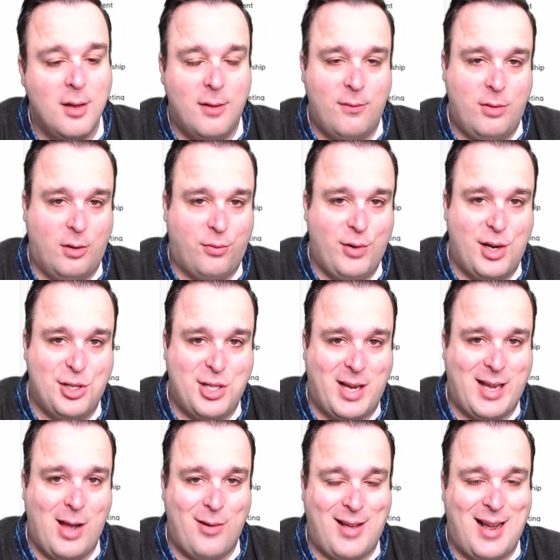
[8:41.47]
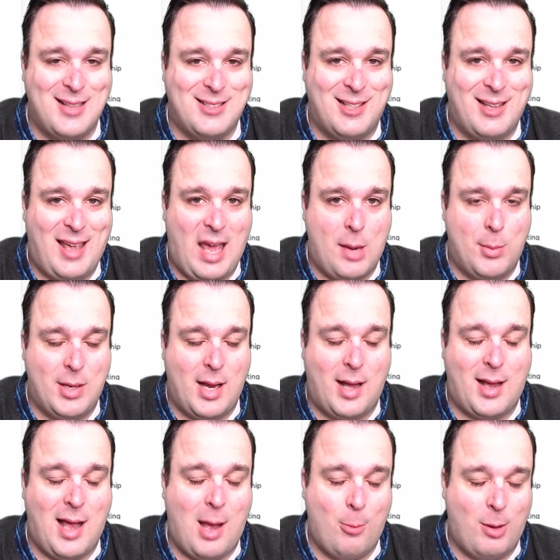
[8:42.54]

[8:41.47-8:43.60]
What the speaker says: feel free to check out ContentAcademy.com.